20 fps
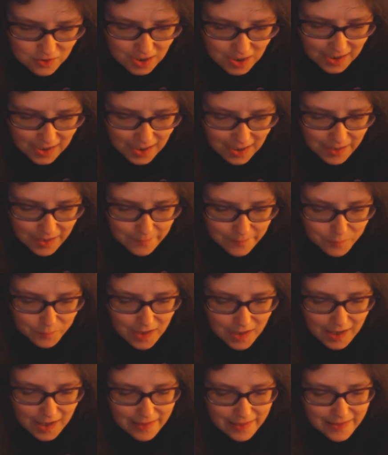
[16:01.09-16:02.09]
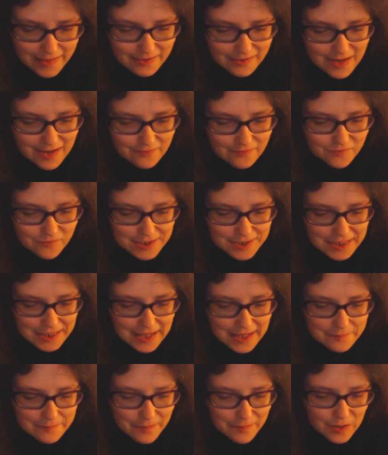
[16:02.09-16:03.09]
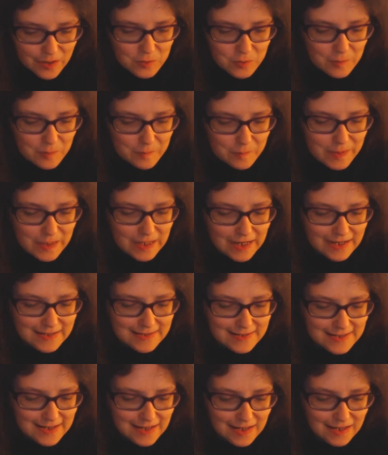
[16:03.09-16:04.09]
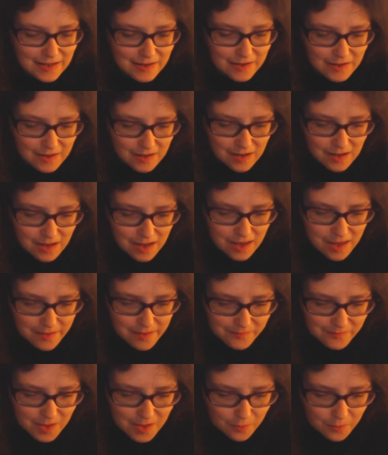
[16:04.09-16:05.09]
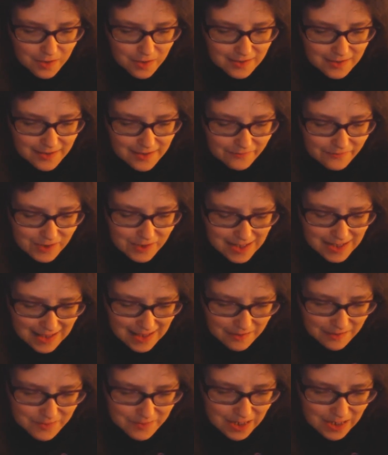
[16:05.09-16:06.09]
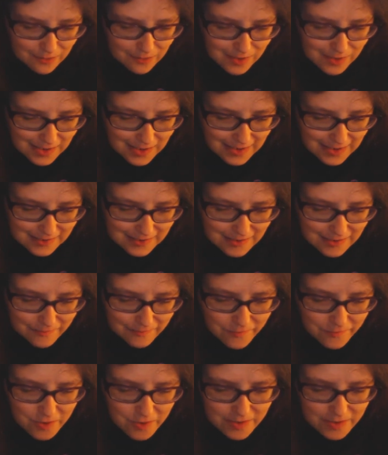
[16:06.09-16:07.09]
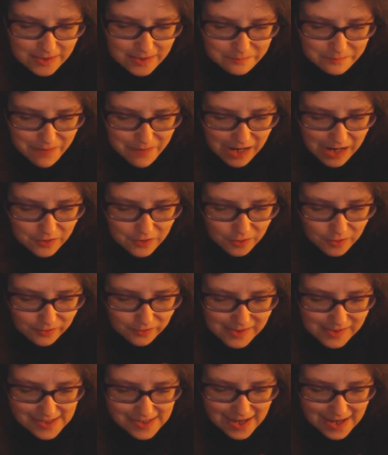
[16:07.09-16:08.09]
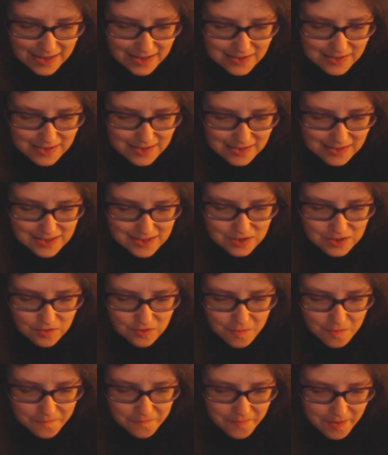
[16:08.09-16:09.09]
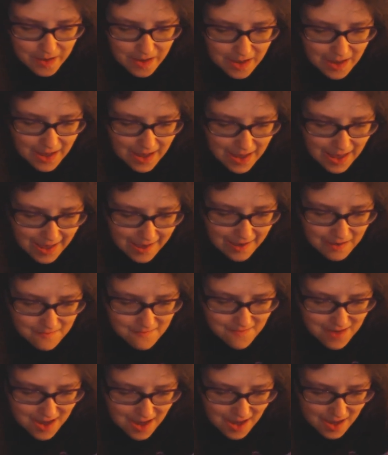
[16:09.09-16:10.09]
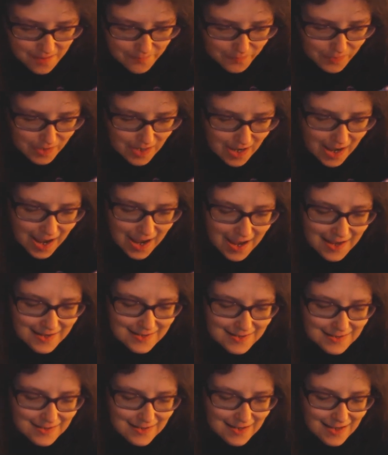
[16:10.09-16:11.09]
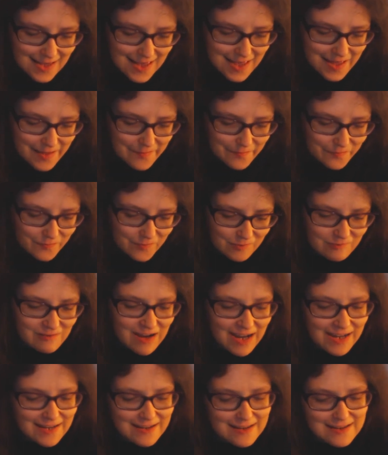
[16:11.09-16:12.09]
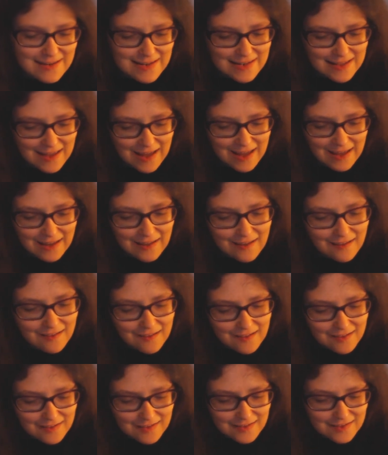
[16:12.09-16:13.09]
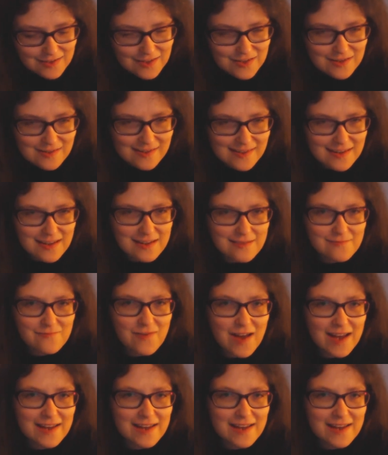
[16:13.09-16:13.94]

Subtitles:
a tracker, and then they have to climb back up a ladder. No, they have to climb down a ladder through this manhole to get to this other area. And Ryan's don't